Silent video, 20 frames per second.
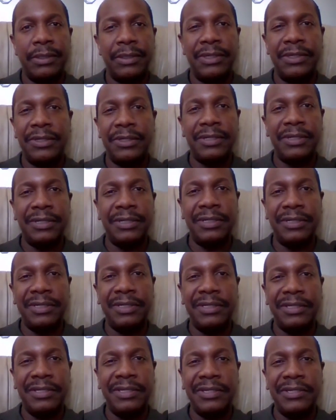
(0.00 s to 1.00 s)
you're
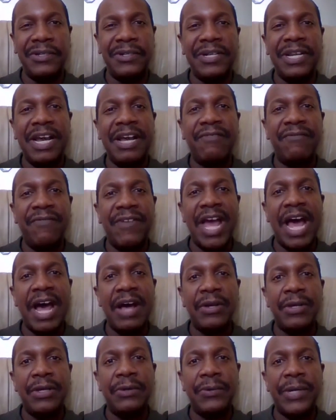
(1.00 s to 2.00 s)
not
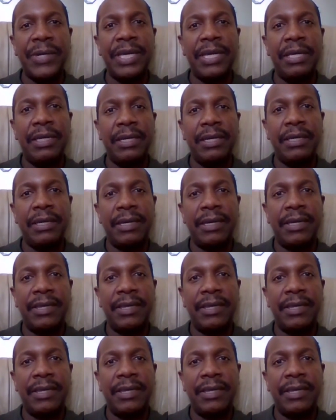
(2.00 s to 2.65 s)
valuing